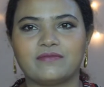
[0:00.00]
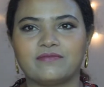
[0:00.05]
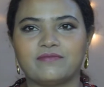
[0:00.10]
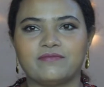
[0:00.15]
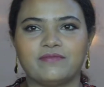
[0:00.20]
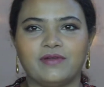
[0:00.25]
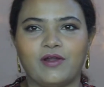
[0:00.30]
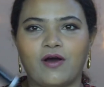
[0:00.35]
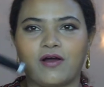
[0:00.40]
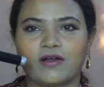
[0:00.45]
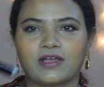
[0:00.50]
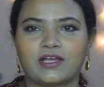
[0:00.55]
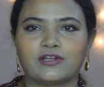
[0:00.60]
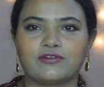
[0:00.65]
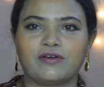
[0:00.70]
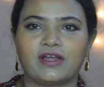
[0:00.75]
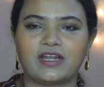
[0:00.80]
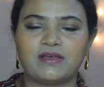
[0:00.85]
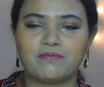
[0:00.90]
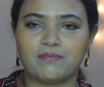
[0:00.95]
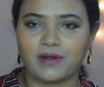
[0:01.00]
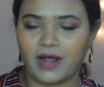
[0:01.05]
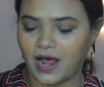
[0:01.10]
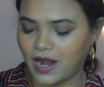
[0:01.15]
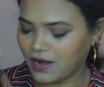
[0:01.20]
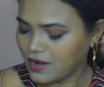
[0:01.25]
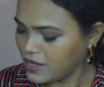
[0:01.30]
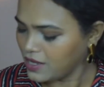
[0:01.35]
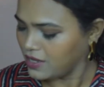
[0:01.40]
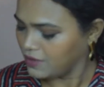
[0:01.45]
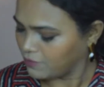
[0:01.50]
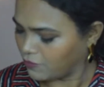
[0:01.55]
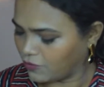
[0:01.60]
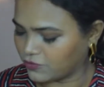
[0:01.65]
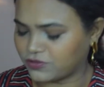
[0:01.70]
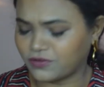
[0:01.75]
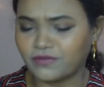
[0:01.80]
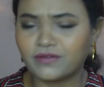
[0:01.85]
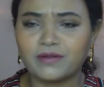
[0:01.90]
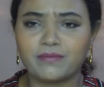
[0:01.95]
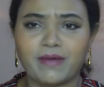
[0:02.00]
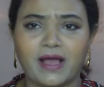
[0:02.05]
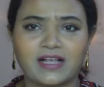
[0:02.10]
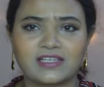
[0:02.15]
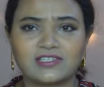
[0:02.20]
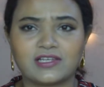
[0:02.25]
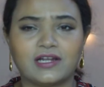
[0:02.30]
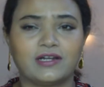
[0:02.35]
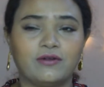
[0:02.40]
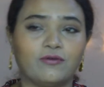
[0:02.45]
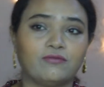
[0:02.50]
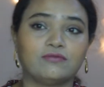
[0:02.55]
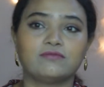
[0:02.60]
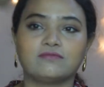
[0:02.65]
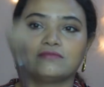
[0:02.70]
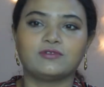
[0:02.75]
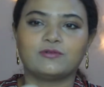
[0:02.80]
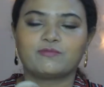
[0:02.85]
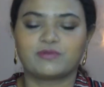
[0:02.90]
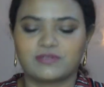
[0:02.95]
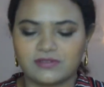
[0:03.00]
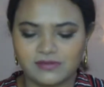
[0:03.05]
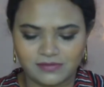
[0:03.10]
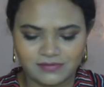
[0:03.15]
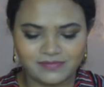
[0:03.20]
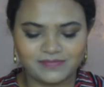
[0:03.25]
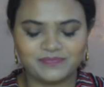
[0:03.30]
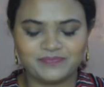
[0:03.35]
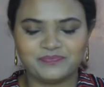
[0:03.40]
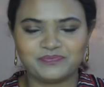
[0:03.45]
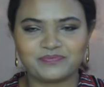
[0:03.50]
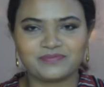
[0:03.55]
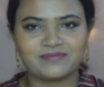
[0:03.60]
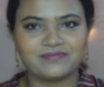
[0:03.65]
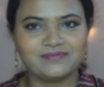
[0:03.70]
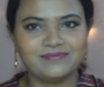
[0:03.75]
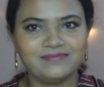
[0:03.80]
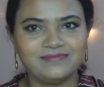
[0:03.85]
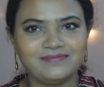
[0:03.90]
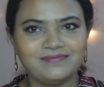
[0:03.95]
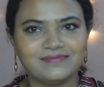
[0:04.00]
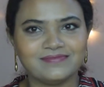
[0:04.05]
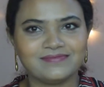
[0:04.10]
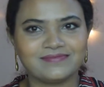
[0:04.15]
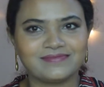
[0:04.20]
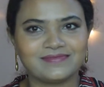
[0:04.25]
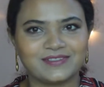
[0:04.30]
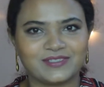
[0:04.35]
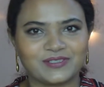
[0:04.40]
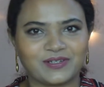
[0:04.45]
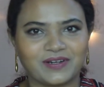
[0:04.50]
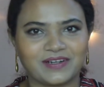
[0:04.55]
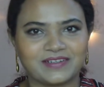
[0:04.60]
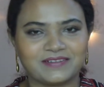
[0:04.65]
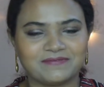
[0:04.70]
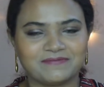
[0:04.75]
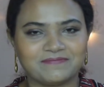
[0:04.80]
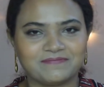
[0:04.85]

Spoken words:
belonging to any brand. Both of them actually don't, oops, sorry.